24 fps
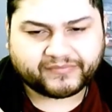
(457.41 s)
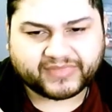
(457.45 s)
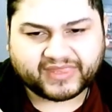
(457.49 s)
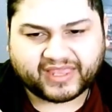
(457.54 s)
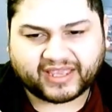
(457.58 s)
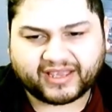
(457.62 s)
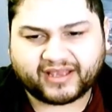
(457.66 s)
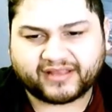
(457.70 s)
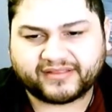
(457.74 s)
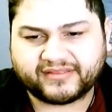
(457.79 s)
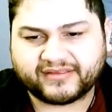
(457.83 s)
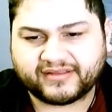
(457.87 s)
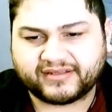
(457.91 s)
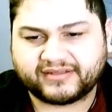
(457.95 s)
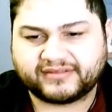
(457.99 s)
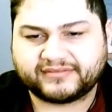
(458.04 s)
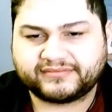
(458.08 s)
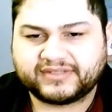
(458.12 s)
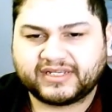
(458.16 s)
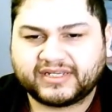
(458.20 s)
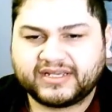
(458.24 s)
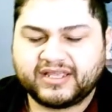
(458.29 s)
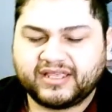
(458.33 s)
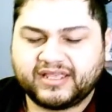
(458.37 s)
And then
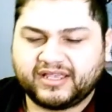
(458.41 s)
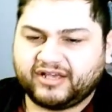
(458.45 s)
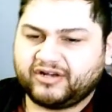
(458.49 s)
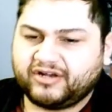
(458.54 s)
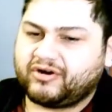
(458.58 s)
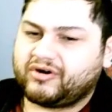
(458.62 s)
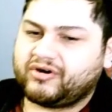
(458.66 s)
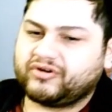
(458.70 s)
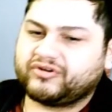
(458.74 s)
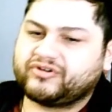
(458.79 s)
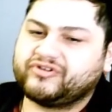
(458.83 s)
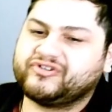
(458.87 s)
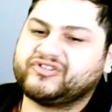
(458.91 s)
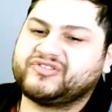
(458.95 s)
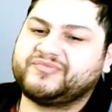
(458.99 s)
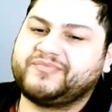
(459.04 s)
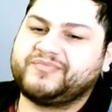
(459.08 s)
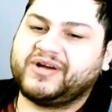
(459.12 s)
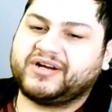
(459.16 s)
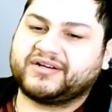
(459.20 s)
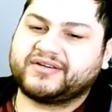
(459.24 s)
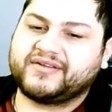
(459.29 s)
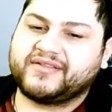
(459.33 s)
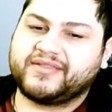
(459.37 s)
it all goes
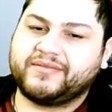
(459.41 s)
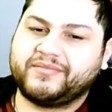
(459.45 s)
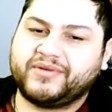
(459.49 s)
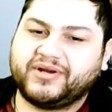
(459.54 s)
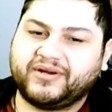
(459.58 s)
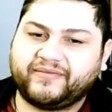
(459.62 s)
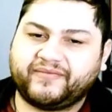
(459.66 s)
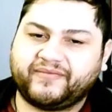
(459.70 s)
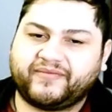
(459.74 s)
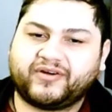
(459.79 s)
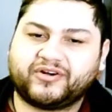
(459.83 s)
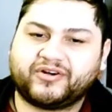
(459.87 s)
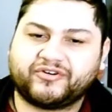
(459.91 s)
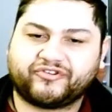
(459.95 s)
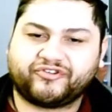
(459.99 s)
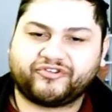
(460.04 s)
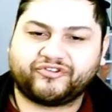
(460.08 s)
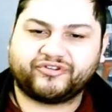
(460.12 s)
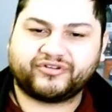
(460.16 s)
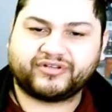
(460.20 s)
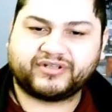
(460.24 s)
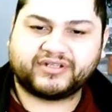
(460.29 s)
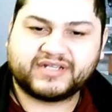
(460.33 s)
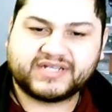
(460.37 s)
back to the main
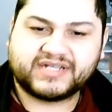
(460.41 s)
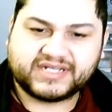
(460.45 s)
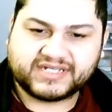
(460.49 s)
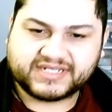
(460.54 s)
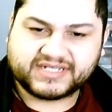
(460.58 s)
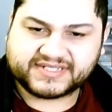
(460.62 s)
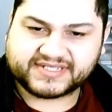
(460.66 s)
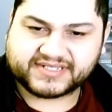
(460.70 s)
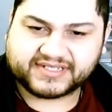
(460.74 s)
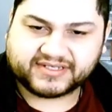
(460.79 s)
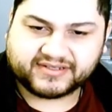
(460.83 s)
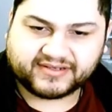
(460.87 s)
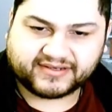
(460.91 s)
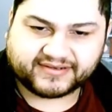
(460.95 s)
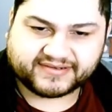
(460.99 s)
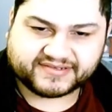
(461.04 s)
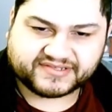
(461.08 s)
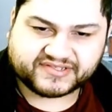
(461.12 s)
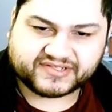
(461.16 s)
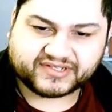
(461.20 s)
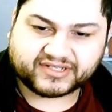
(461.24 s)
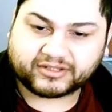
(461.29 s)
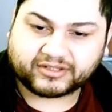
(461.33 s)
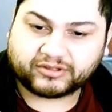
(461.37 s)
function,
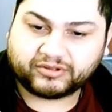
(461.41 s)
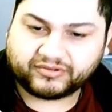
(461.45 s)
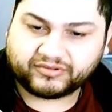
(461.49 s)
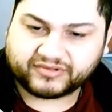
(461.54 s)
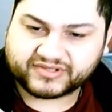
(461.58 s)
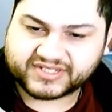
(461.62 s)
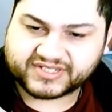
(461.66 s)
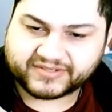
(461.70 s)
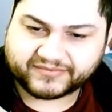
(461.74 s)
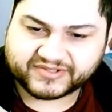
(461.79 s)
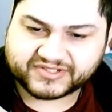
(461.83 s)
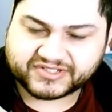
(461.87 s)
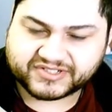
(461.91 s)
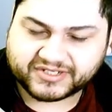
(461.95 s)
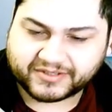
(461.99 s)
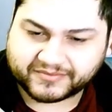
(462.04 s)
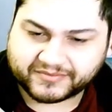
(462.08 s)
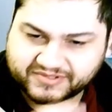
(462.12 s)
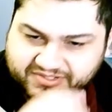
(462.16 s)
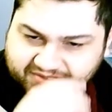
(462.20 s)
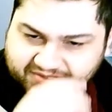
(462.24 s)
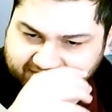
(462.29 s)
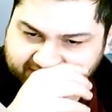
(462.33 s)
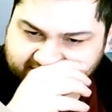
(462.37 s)
CS, clearance of a
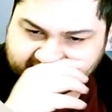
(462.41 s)
substance.